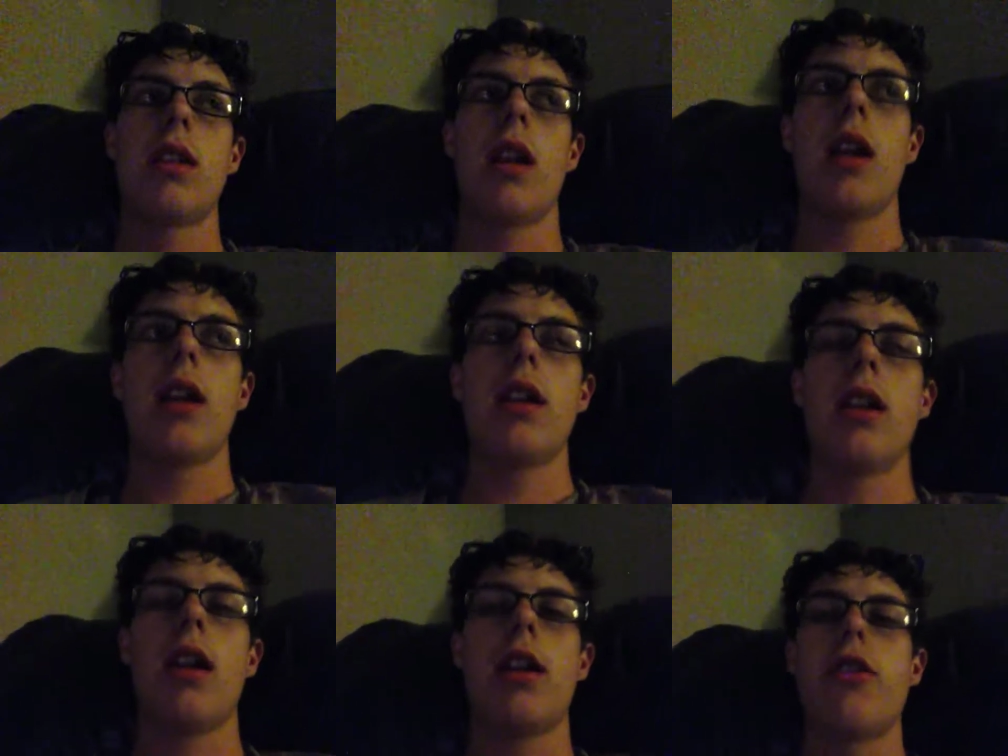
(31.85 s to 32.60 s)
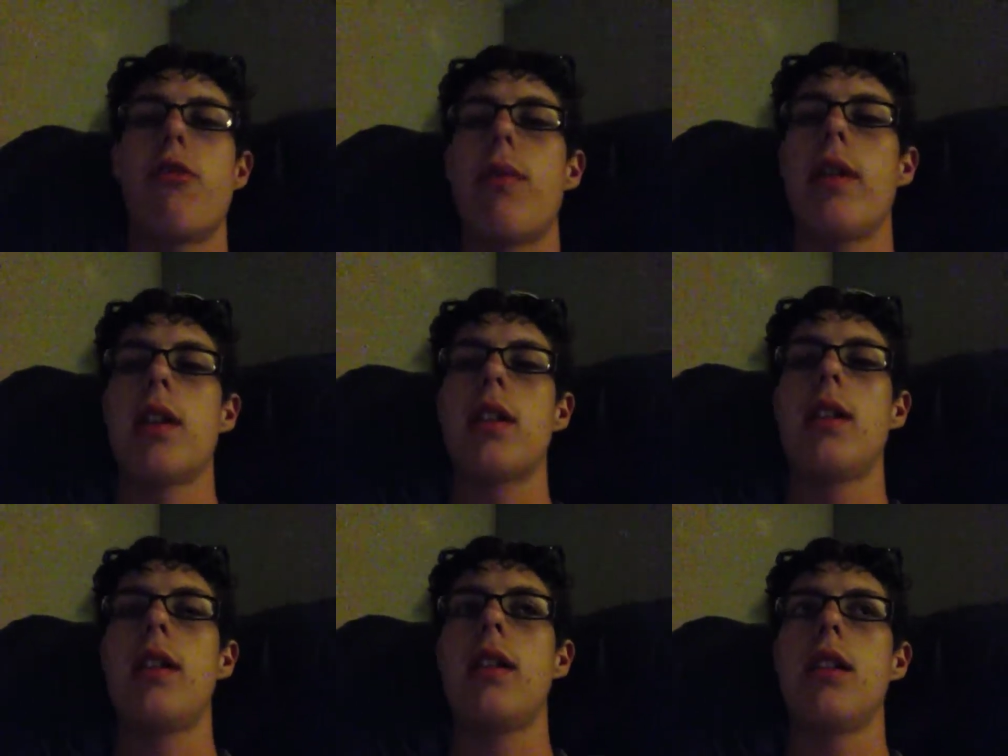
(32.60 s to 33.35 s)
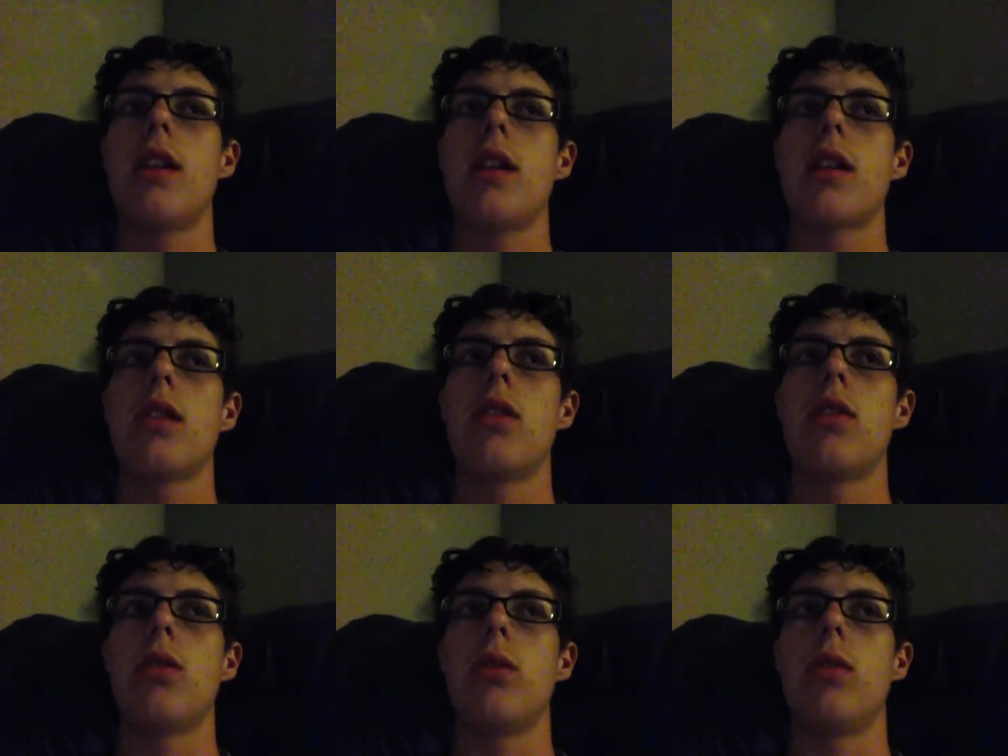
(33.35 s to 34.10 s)
night. I just went to Del
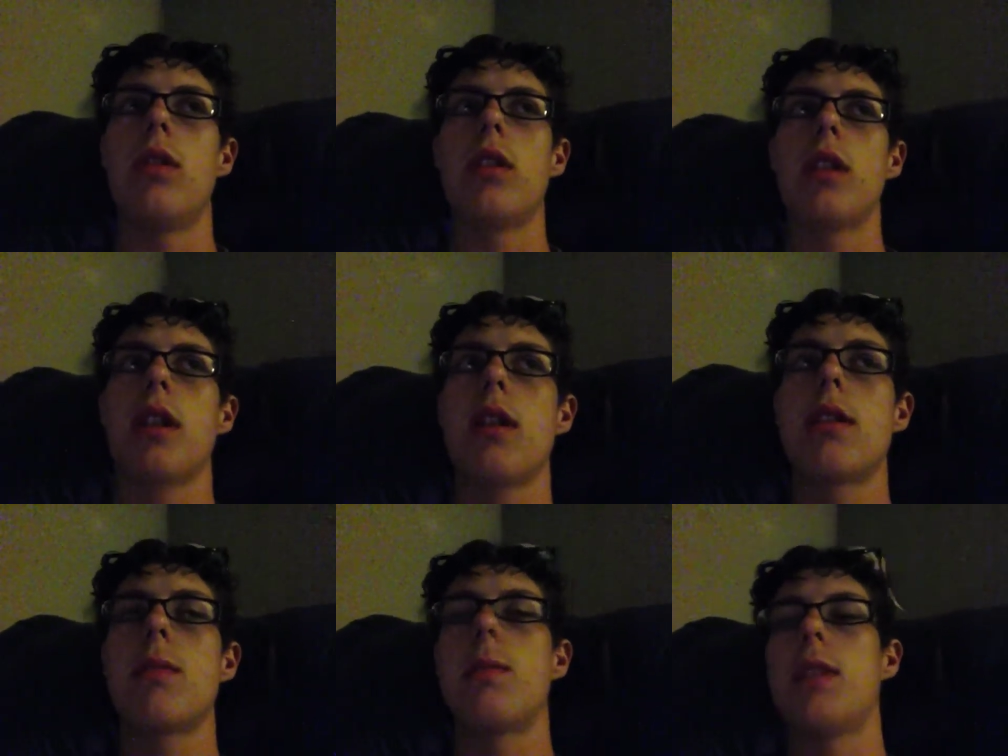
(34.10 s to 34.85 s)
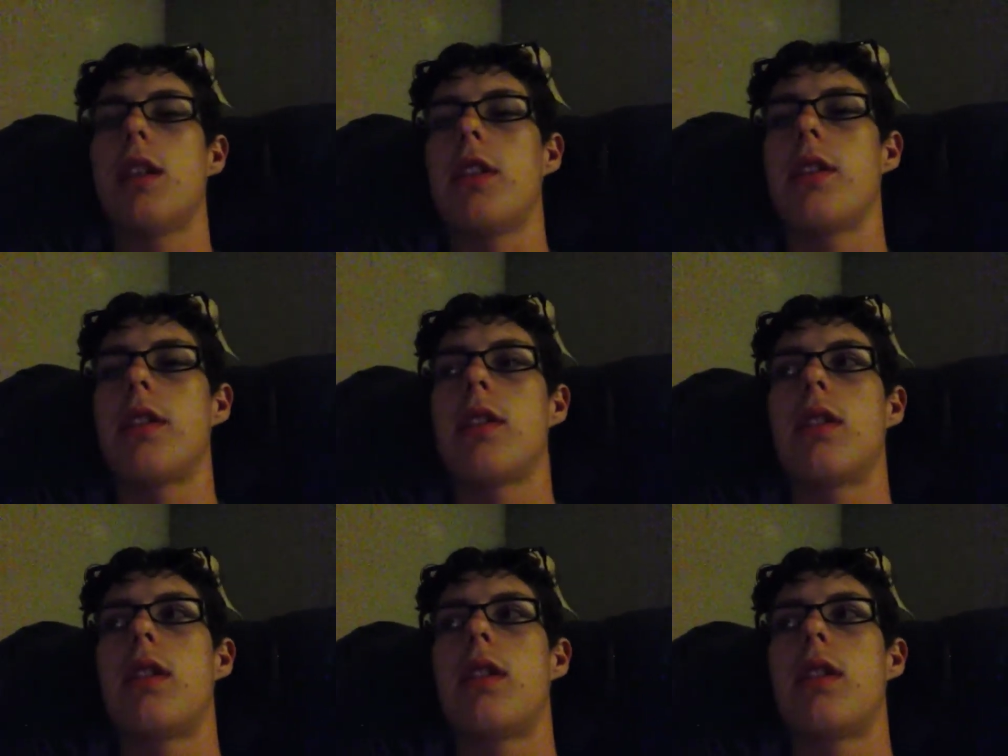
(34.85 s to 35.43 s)
Taco, got some dinner,